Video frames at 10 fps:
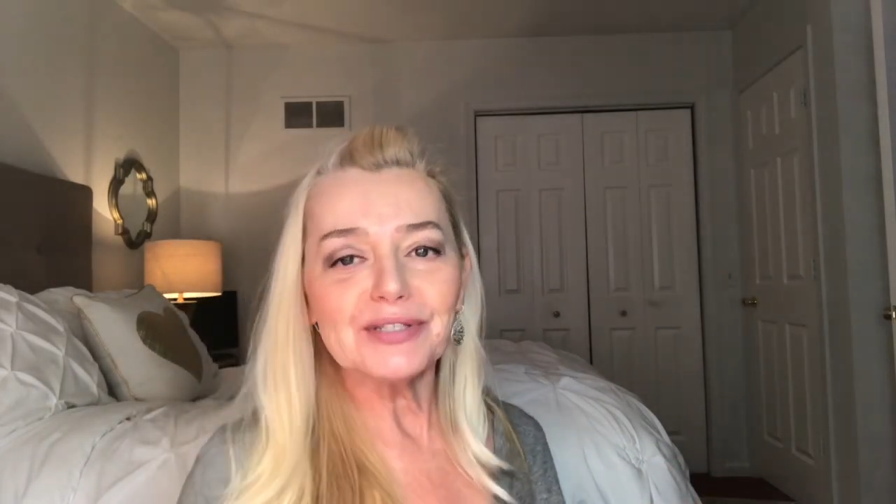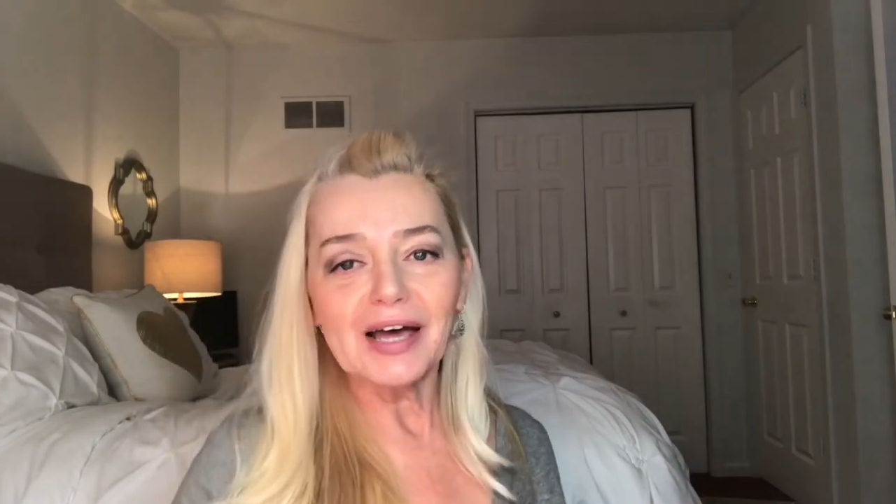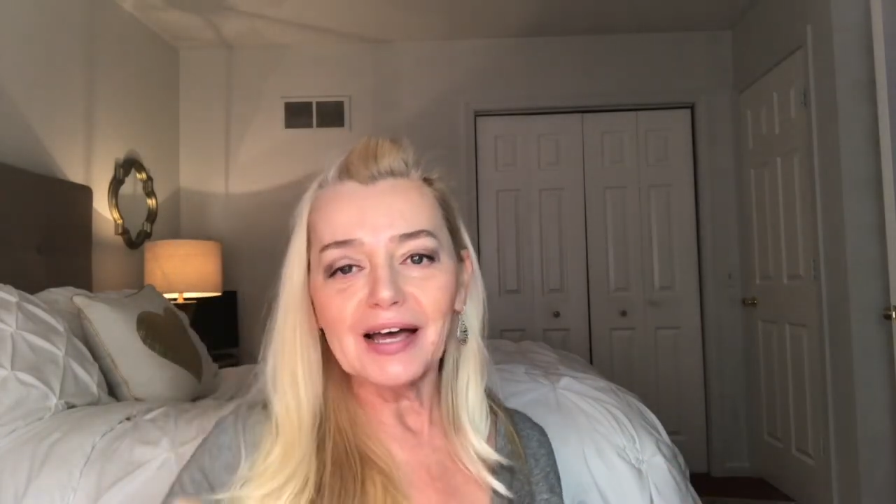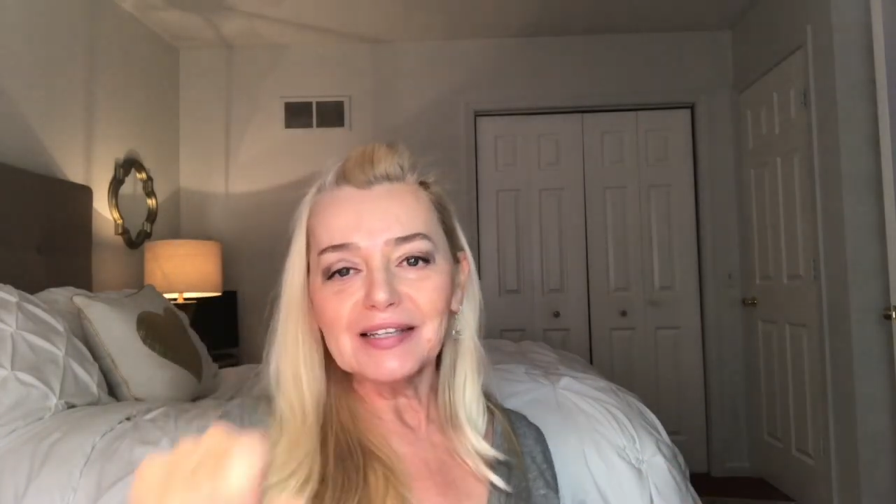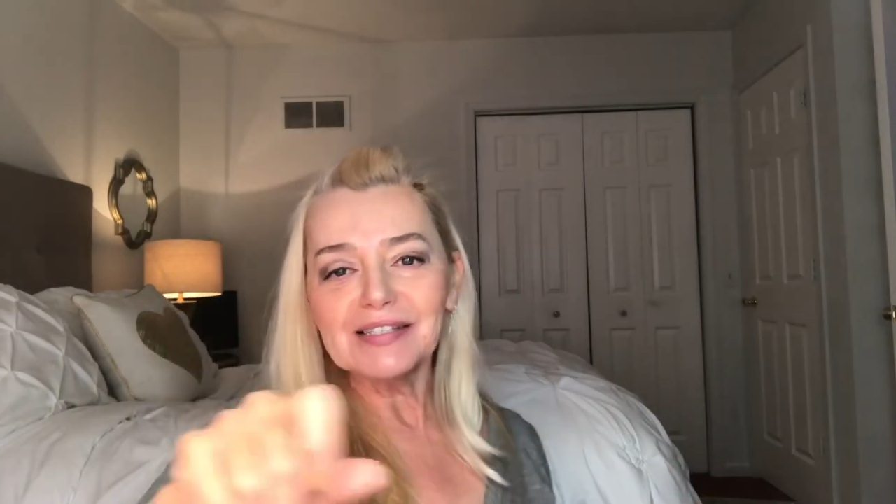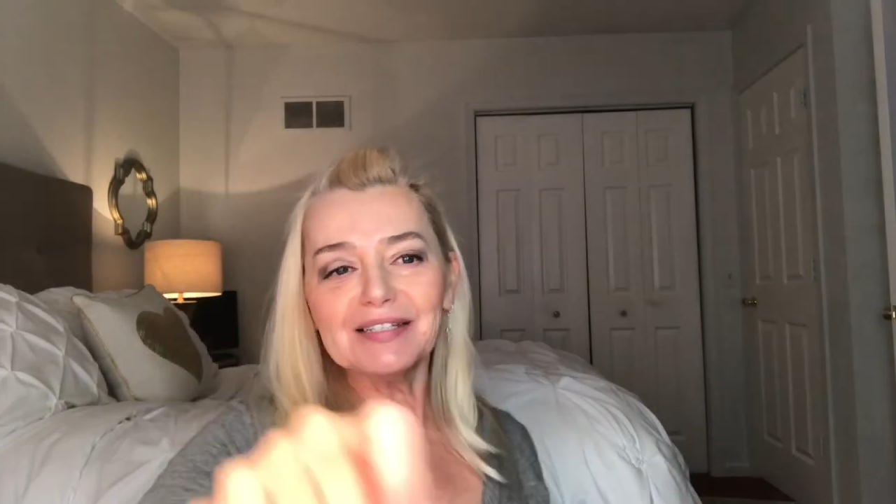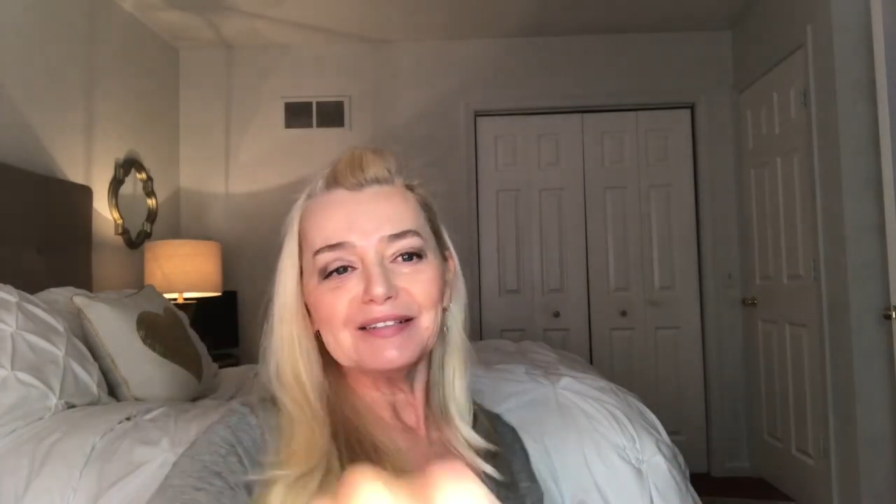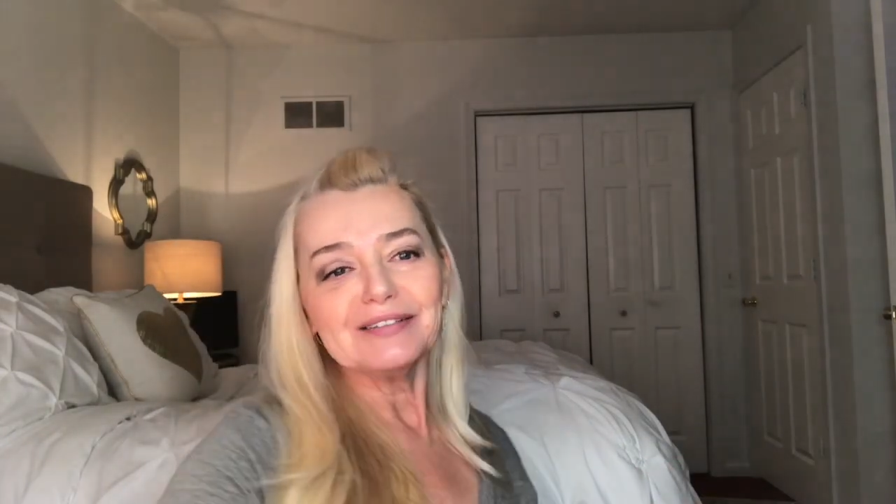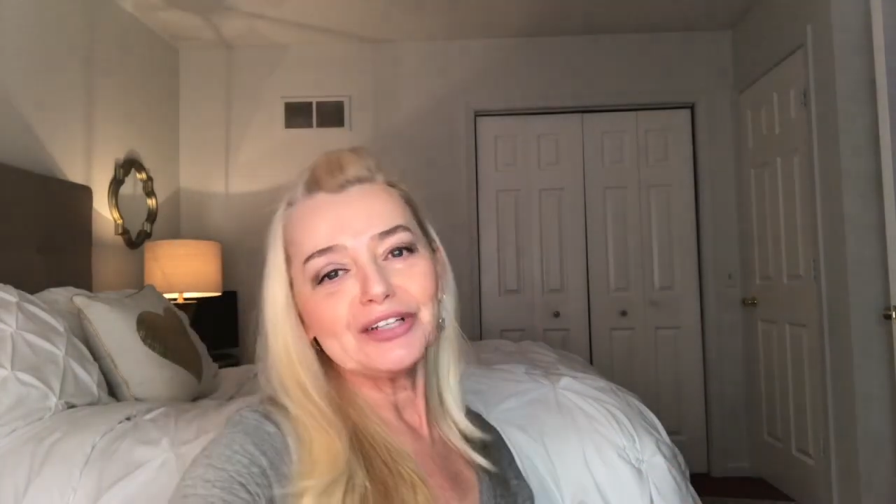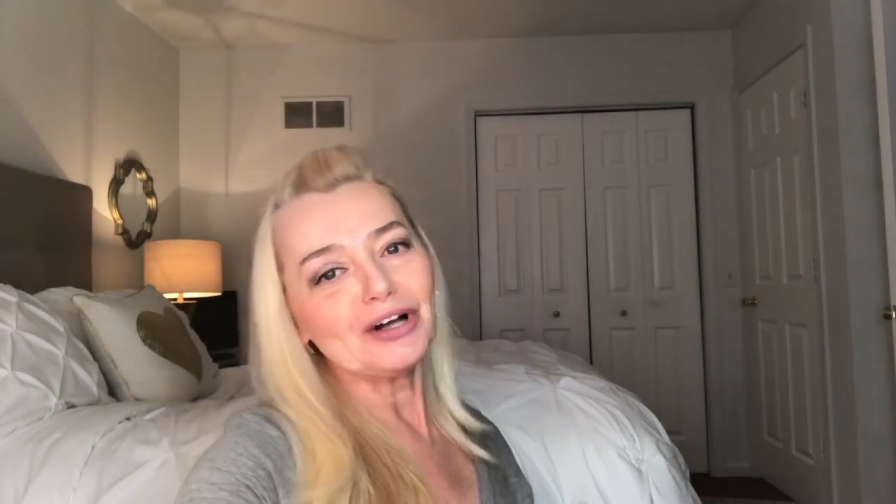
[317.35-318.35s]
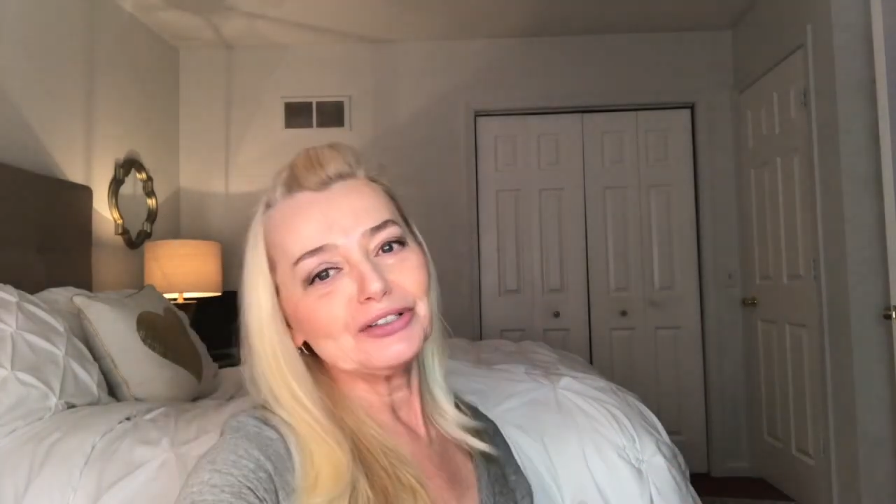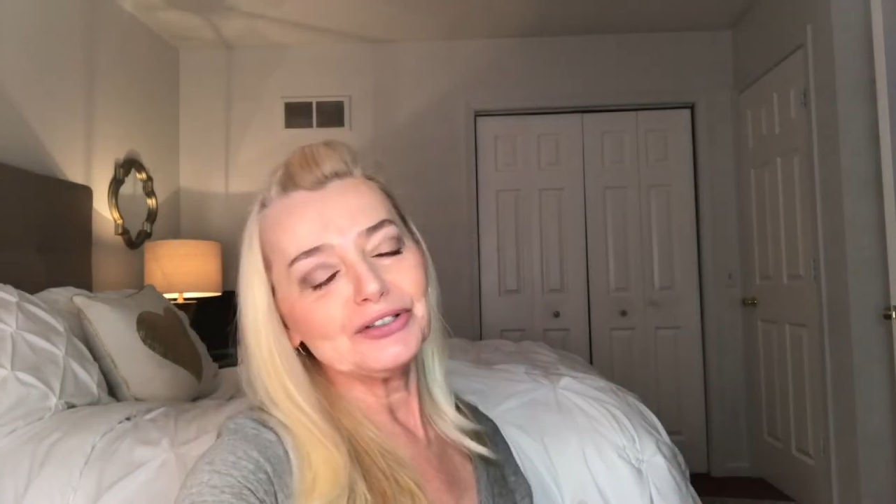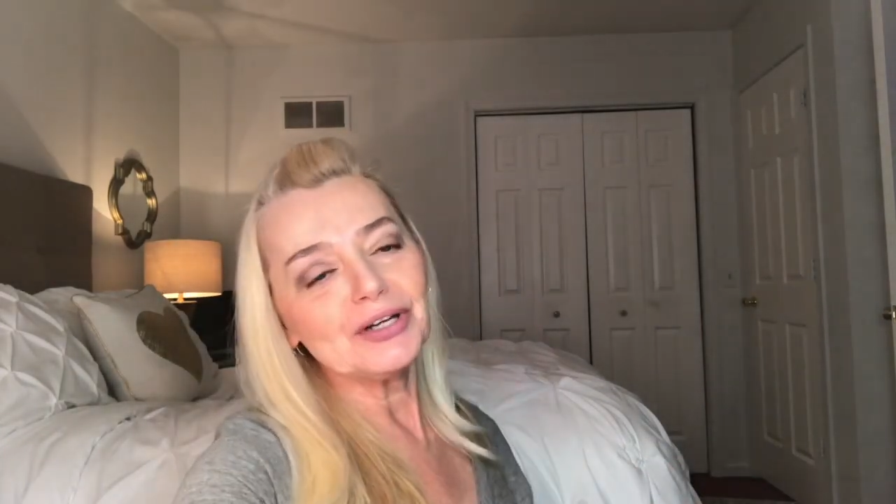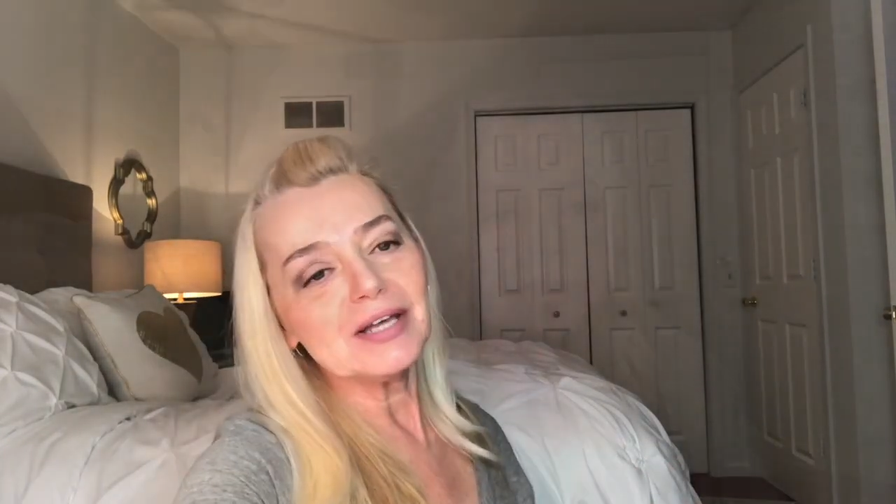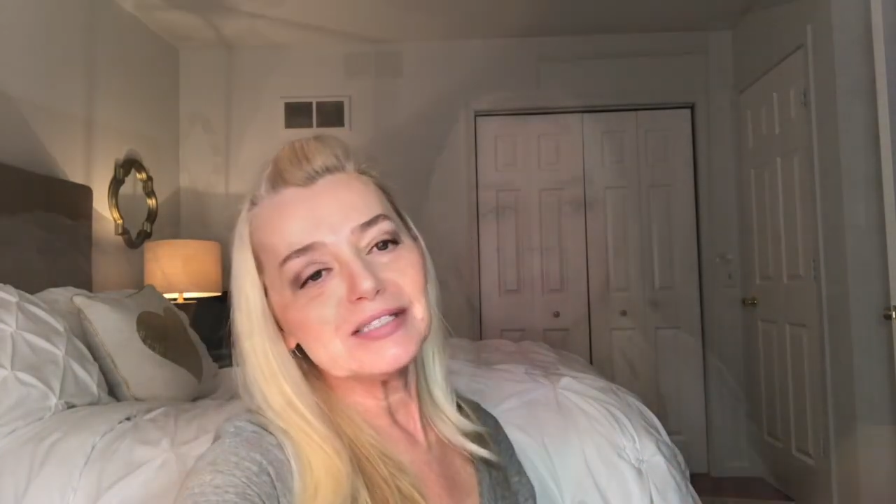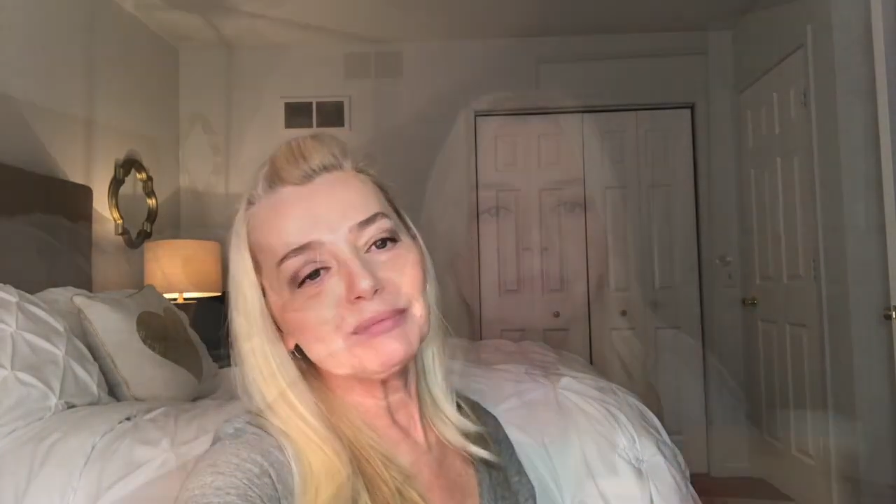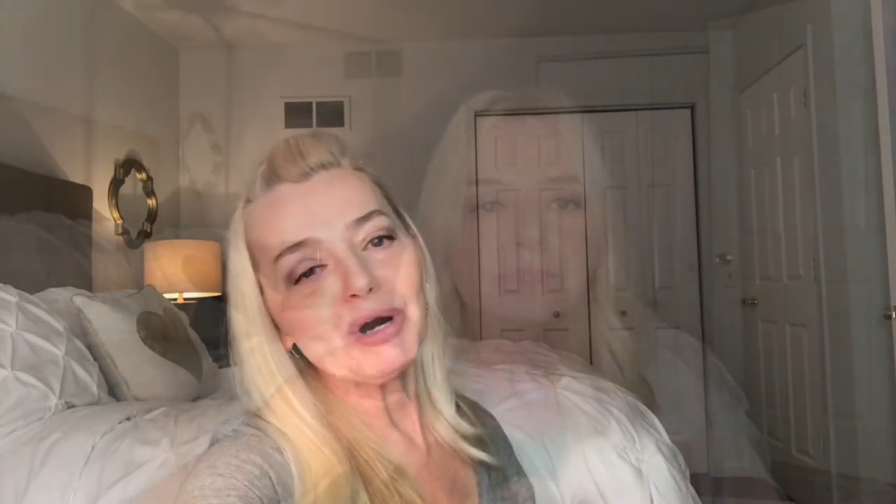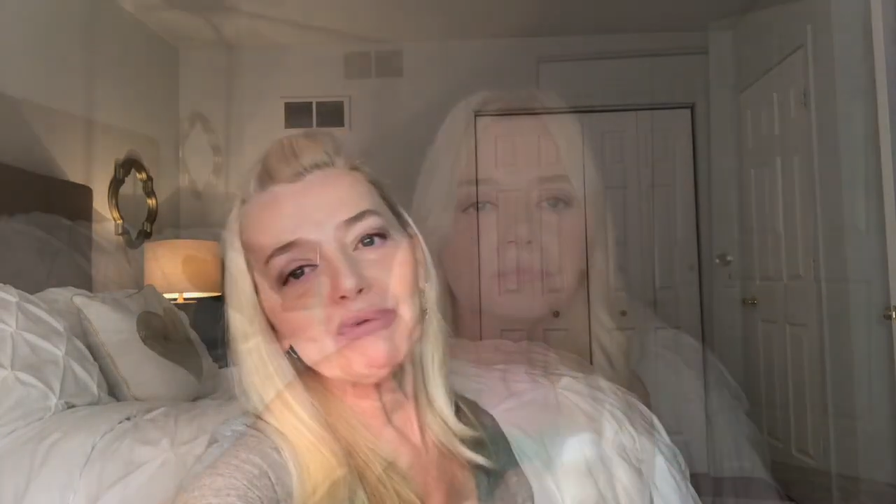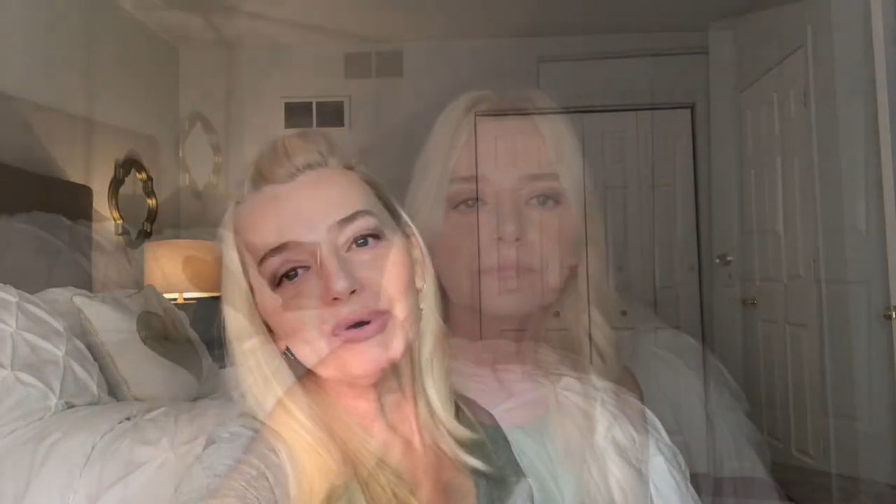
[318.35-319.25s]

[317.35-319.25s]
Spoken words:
guys. Talk to you guys tomorrow